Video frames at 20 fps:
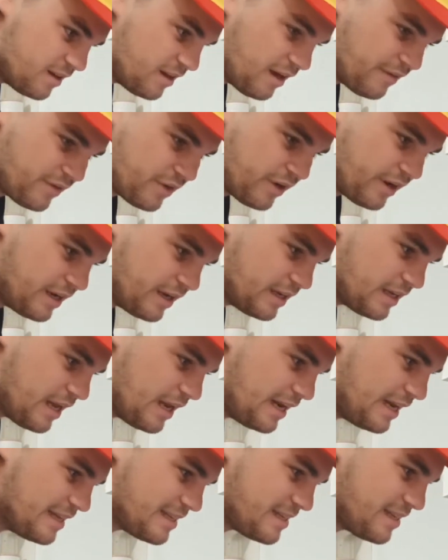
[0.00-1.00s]
I haven't got
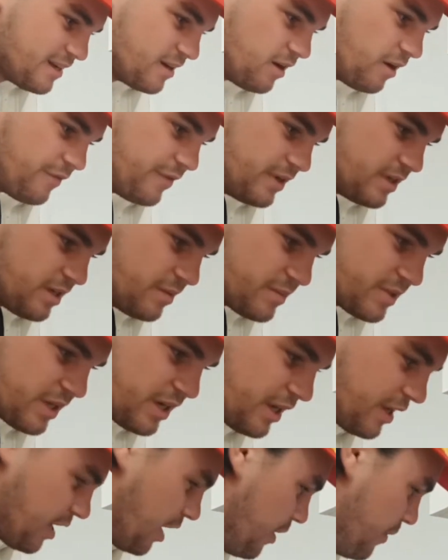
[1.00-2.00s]
any instant coffee, so I'm just
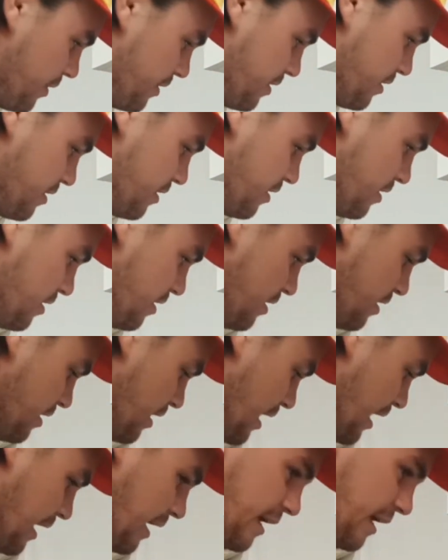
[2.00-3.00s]
going to go with
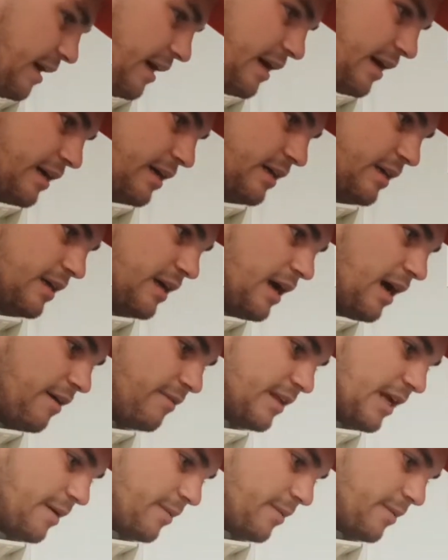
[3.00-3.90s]
a half